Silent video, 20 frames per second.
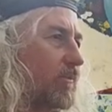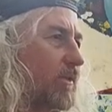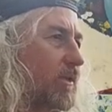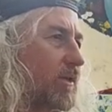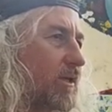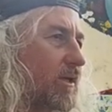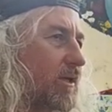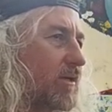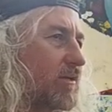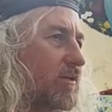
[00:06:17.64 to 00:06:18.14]

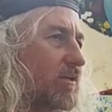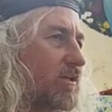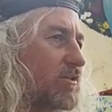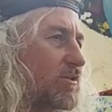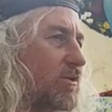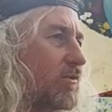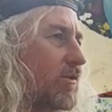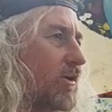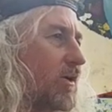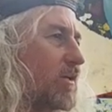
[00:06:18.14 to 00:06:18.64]
There's
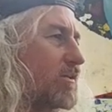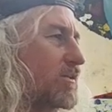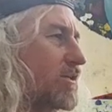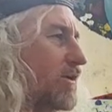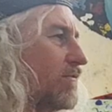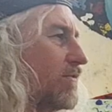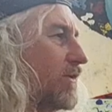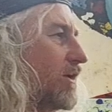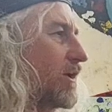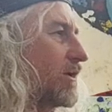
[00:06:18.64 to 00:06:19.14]
not really
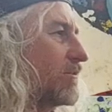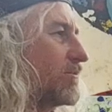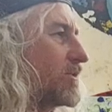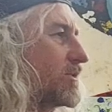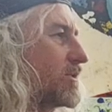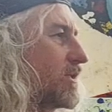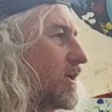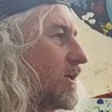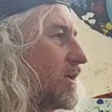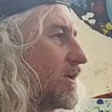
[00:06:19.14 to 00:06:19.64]
something like
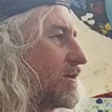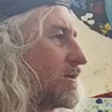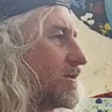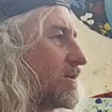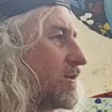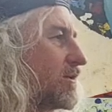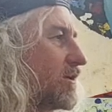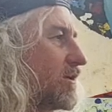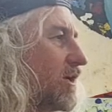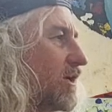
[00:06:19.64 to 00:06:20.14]
mistakes.
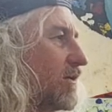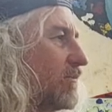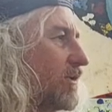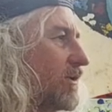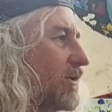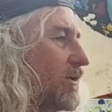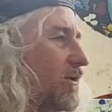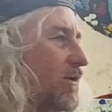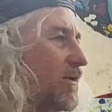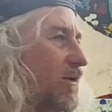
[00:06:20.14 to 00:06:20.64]
I
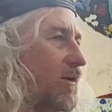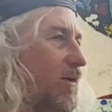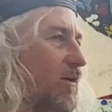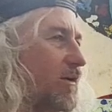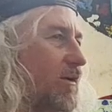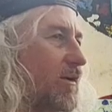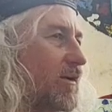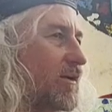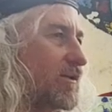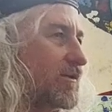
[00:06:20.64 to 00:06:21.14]
mean,
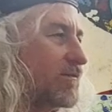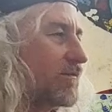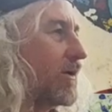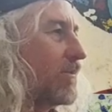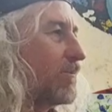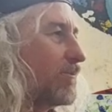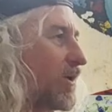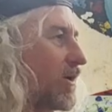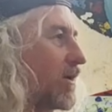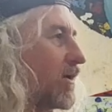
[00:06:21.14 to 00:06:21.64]
and it's
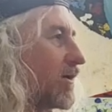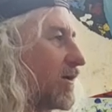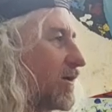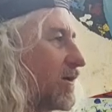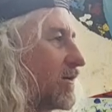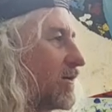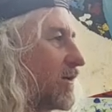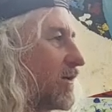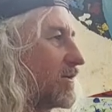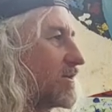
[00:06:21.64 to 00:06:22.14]
very punk.
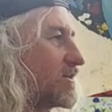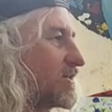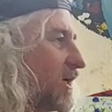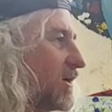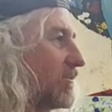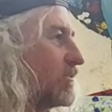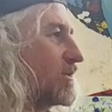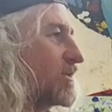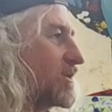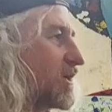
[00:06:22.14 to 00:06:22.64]
I
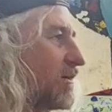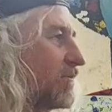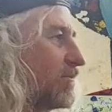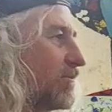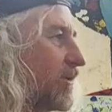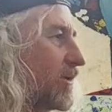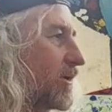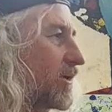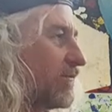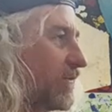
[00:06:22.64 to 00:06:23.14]
describe this kind of punk.